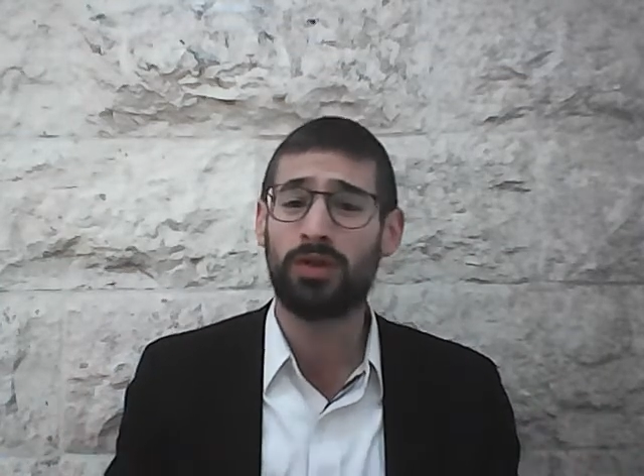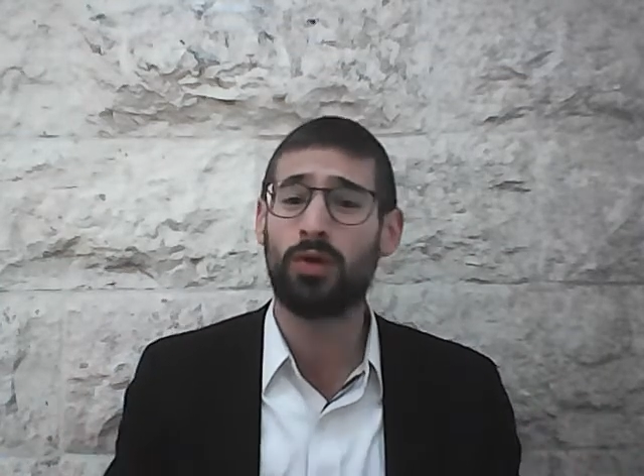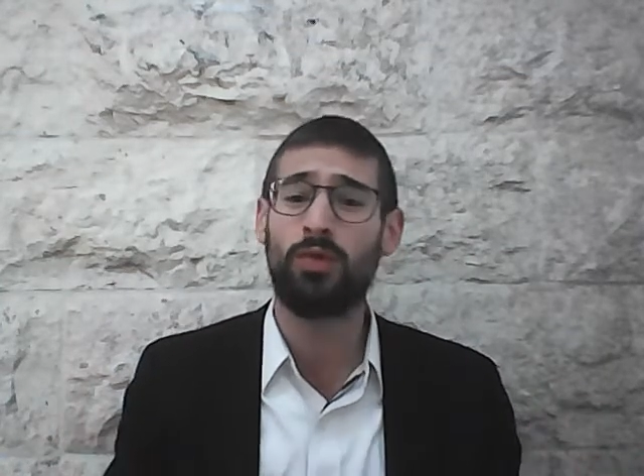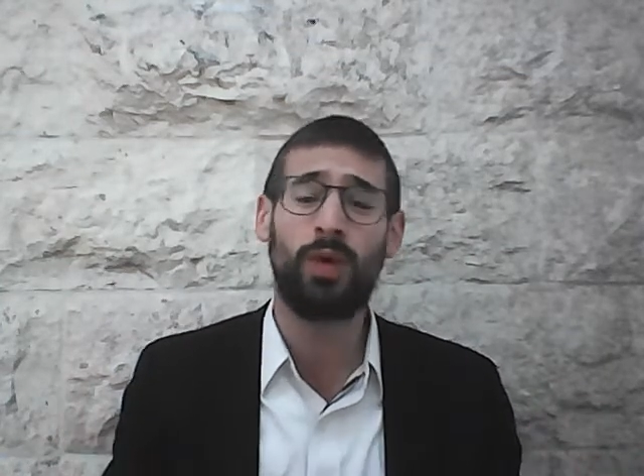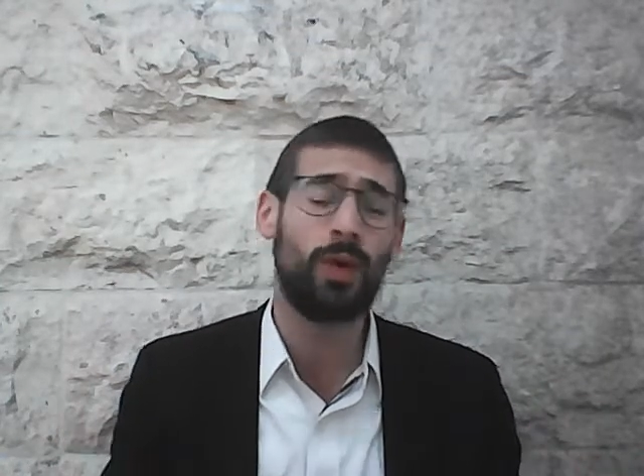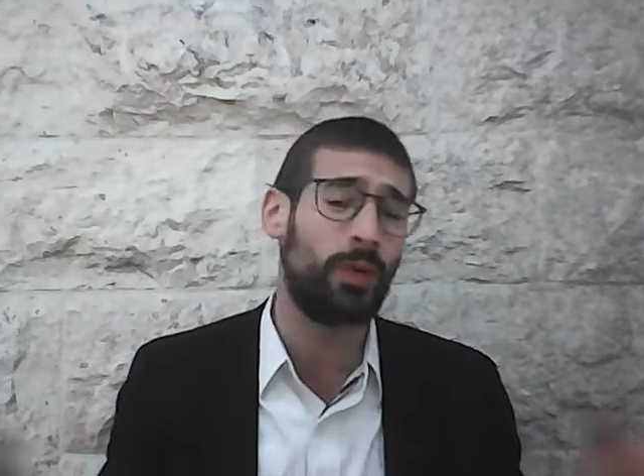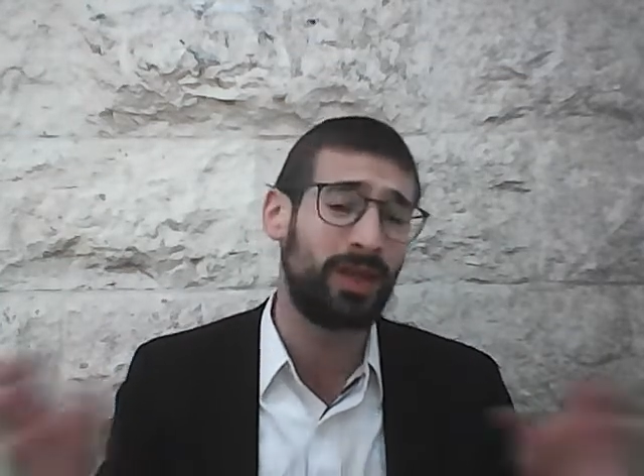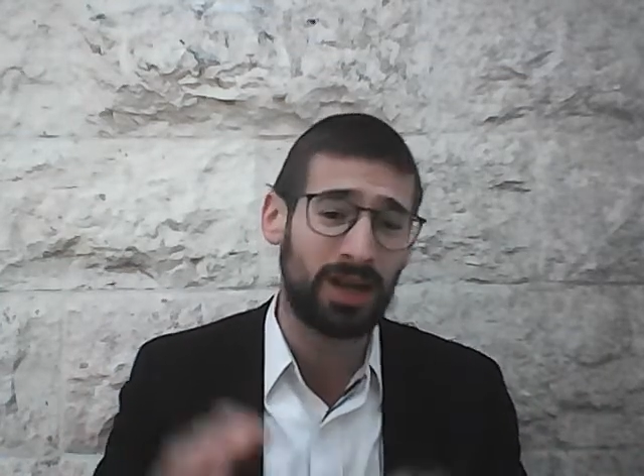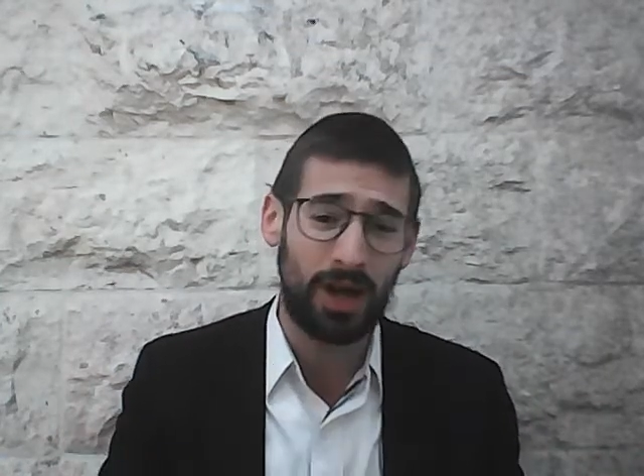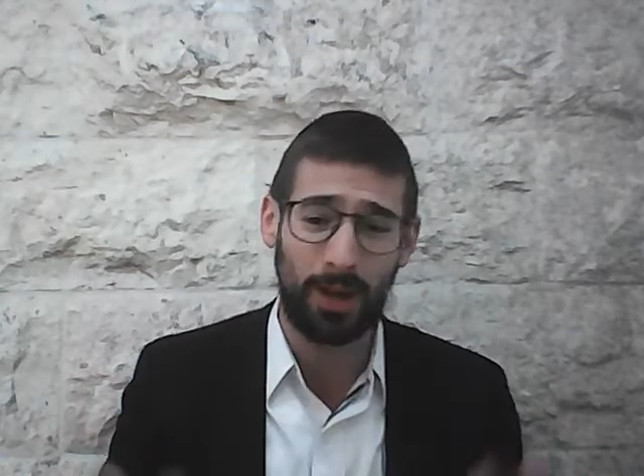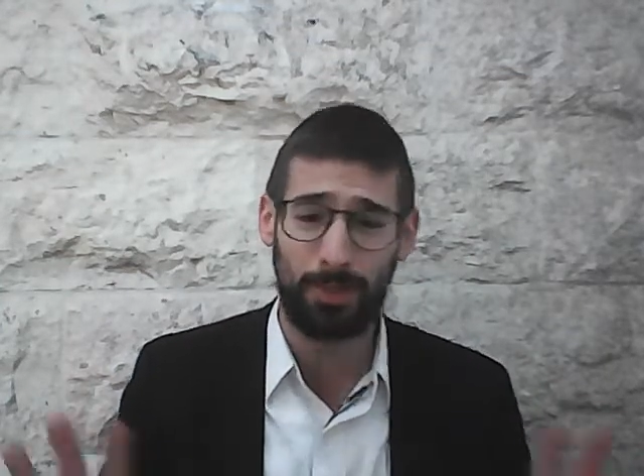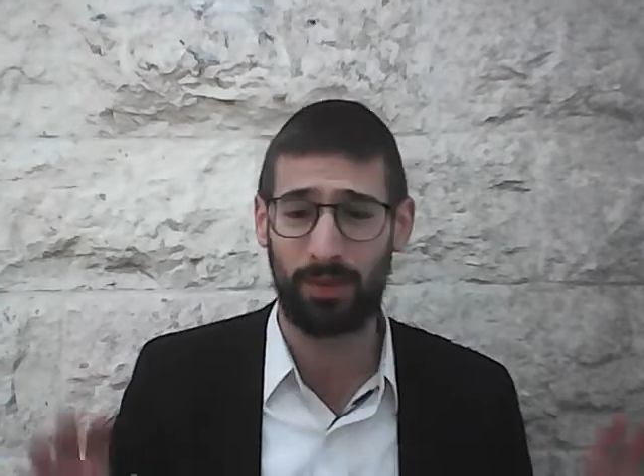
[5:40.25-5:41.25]
over within a
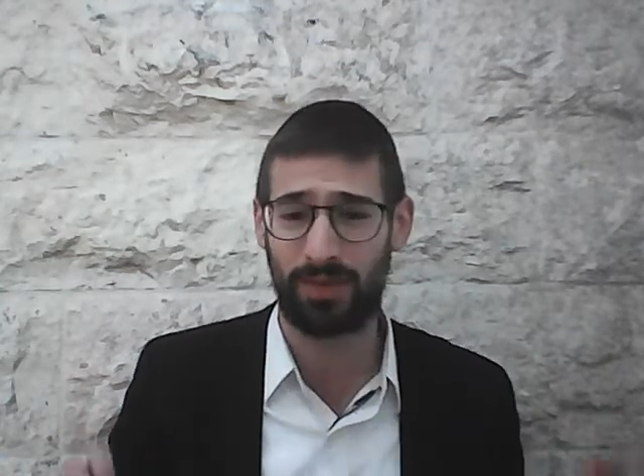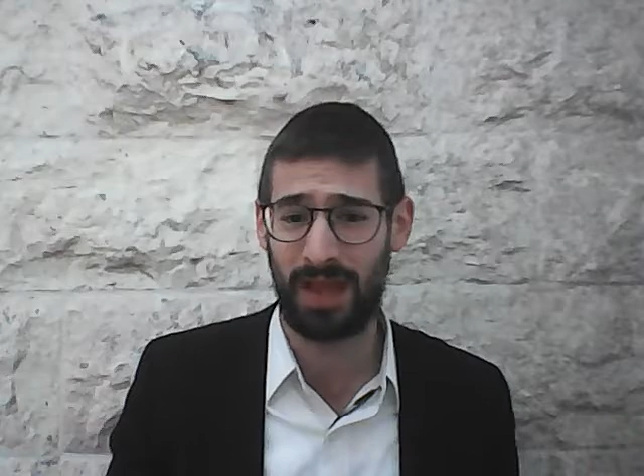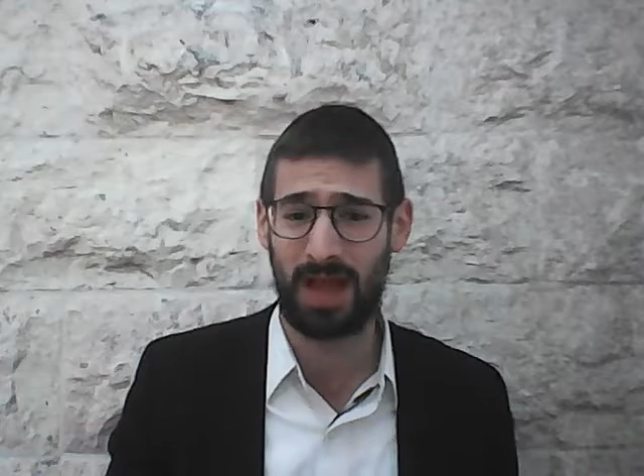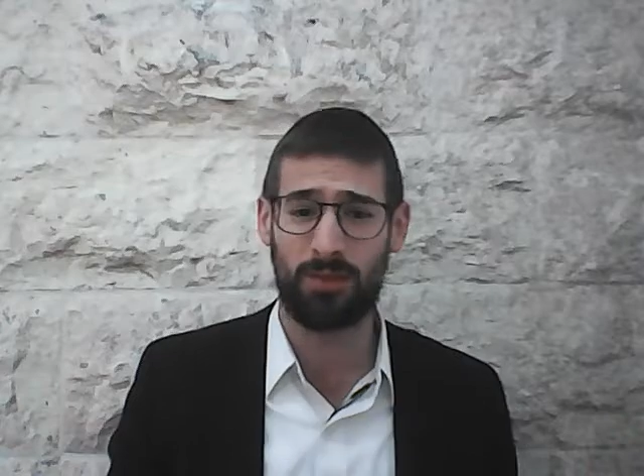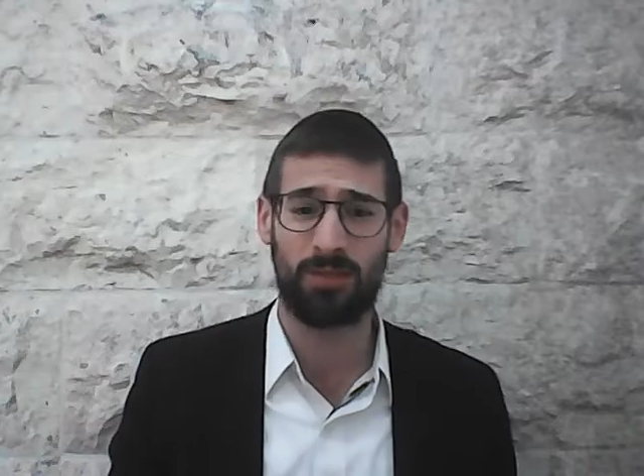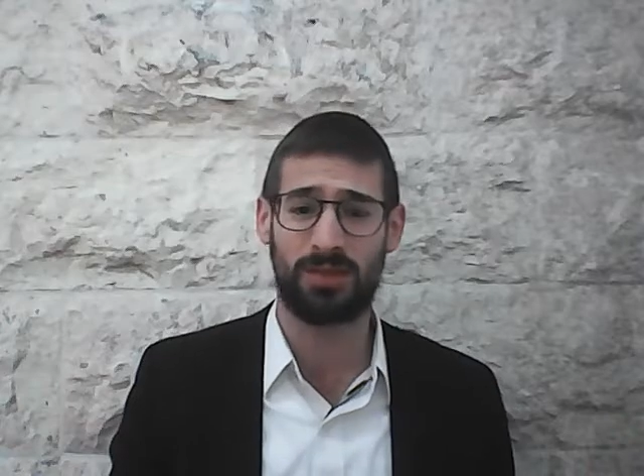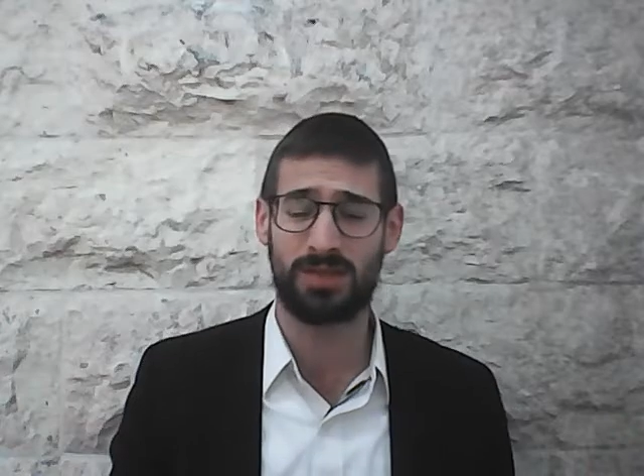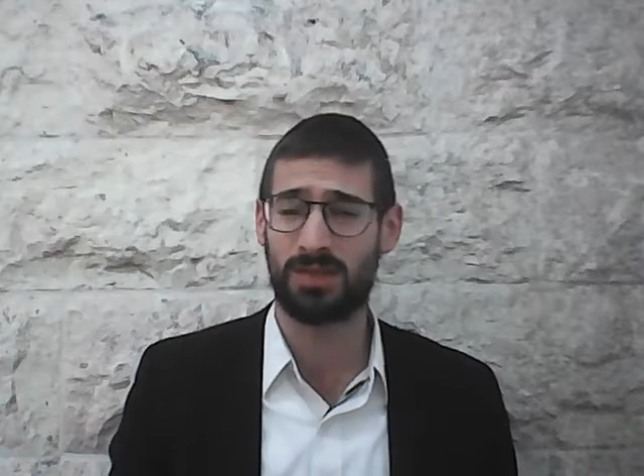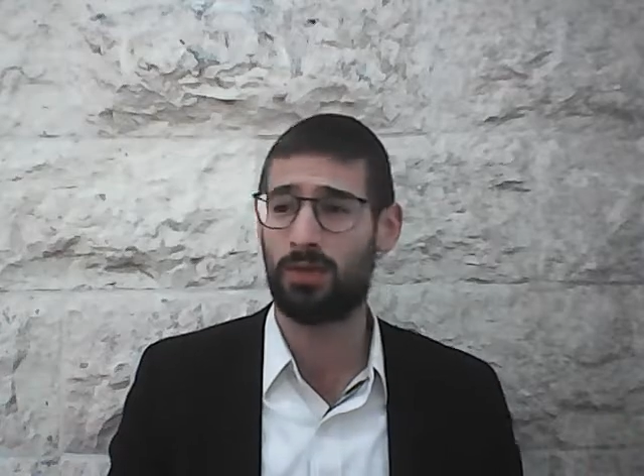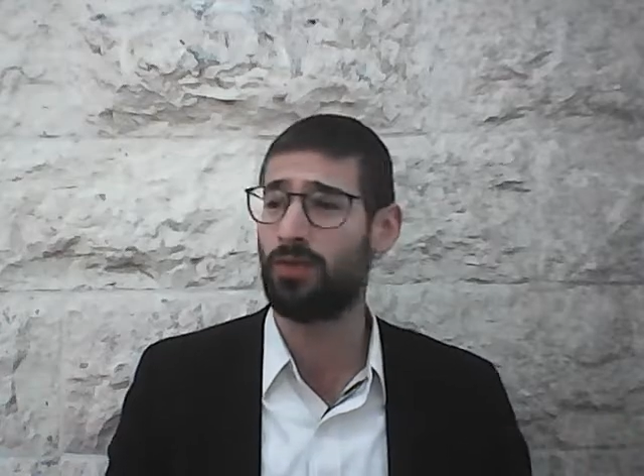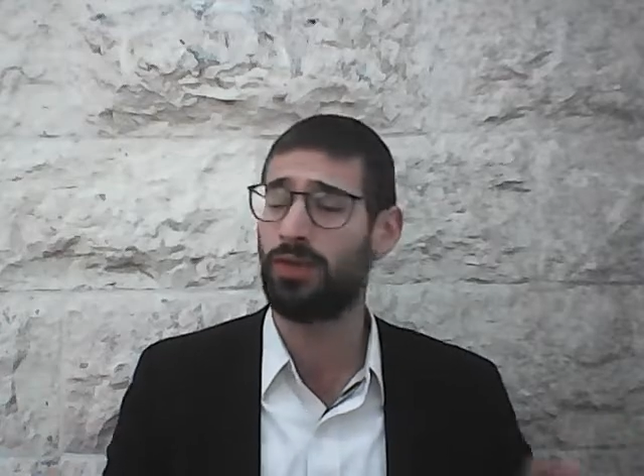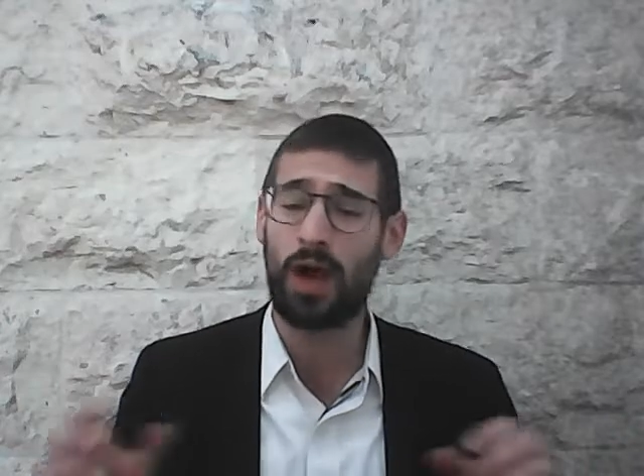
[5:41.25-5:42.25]
couple of hours
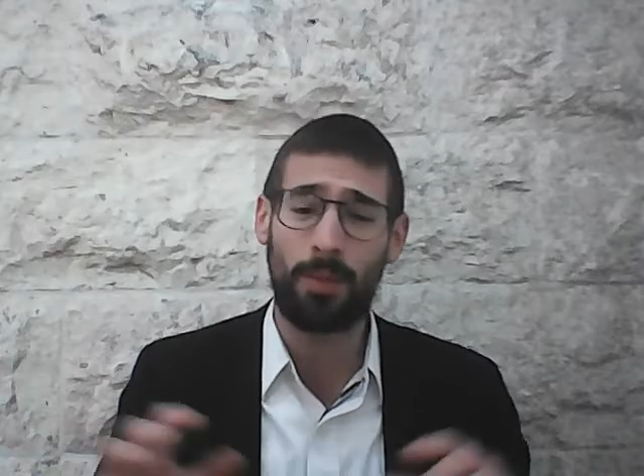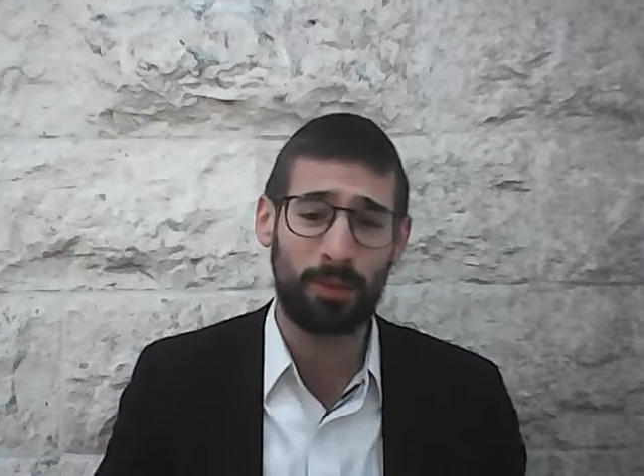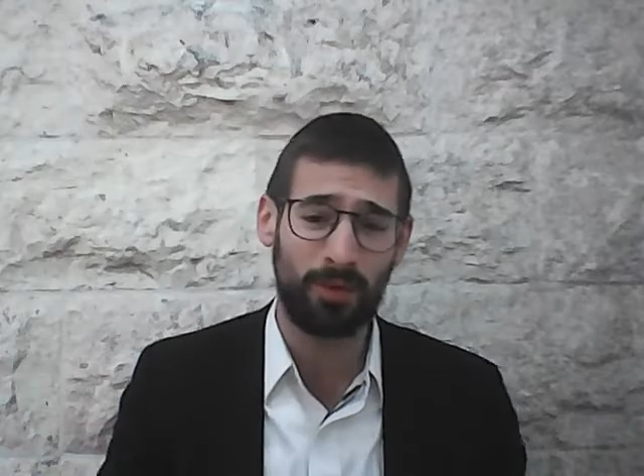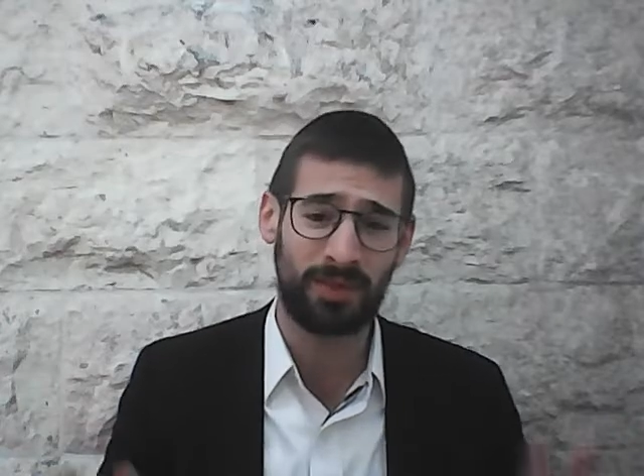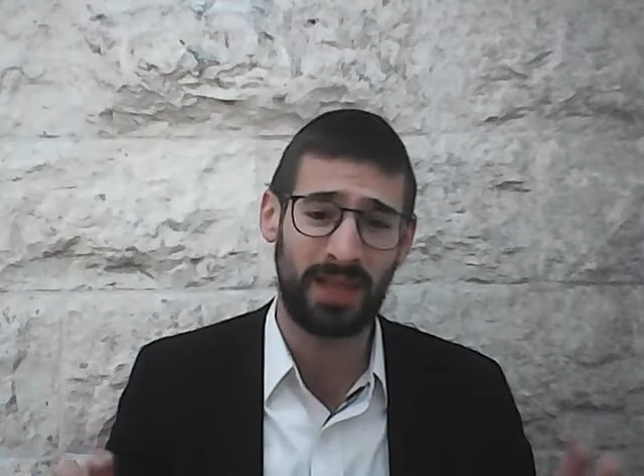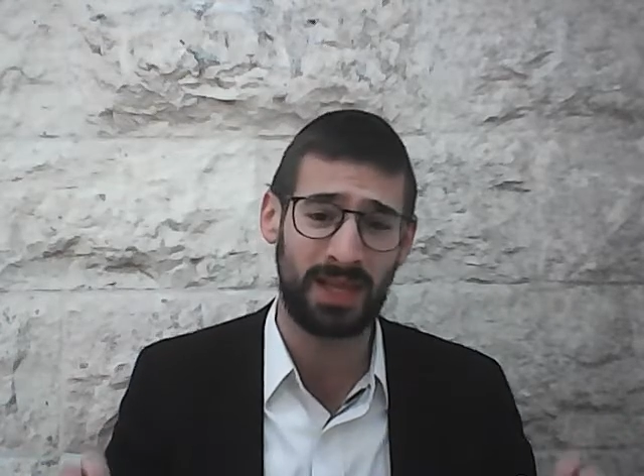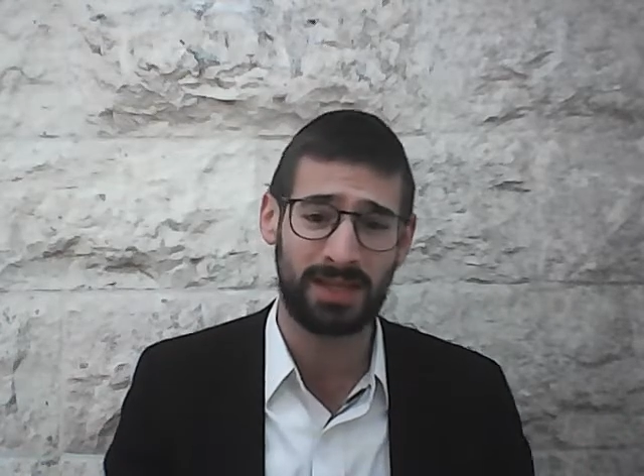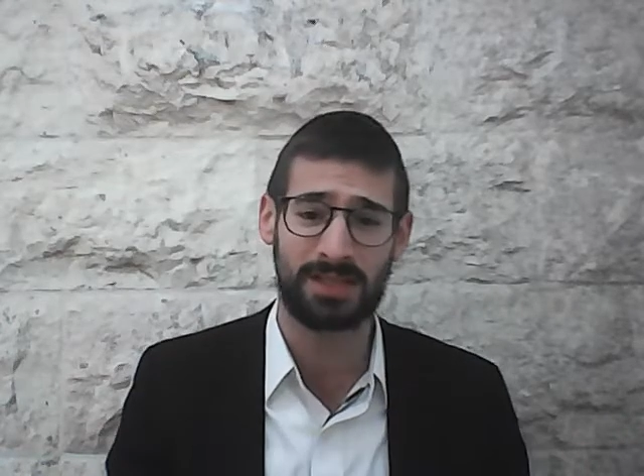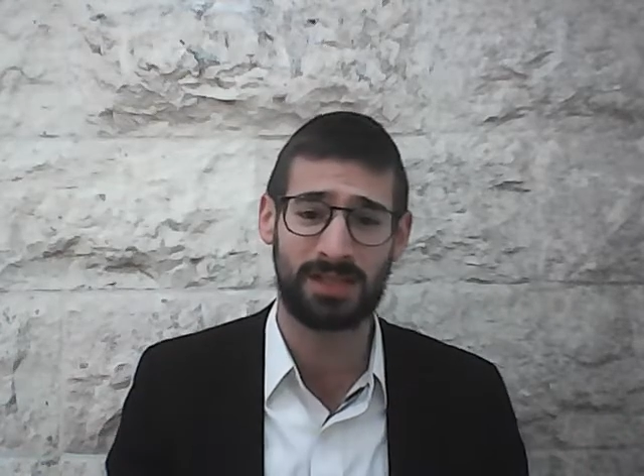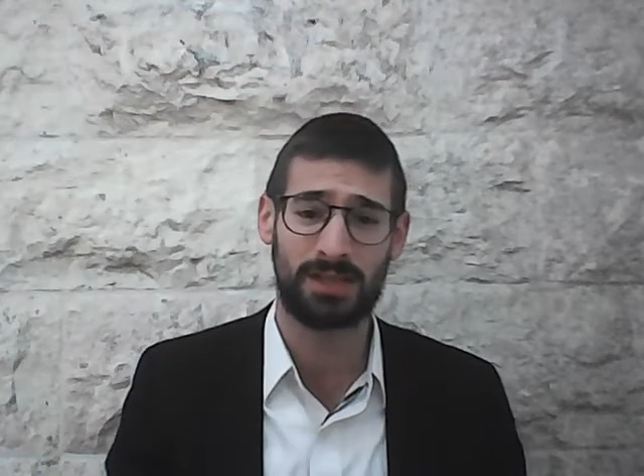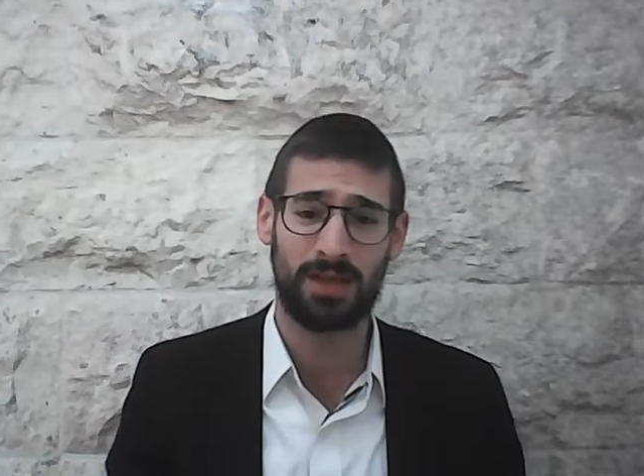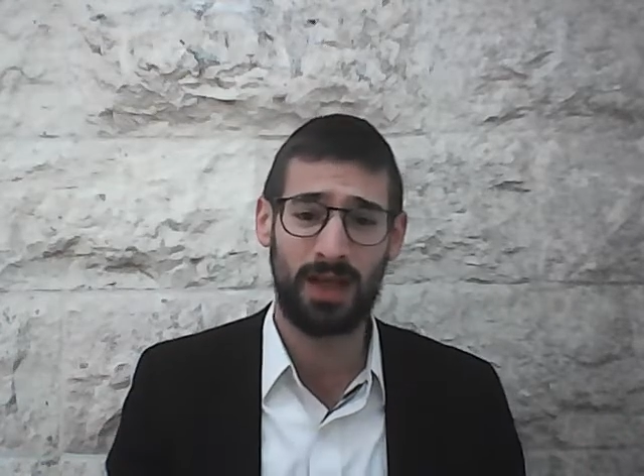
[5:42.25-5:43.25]
or a couple of
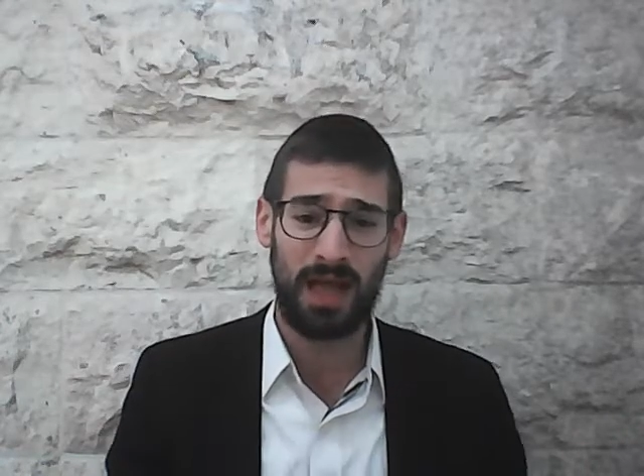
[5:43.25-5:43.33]
days.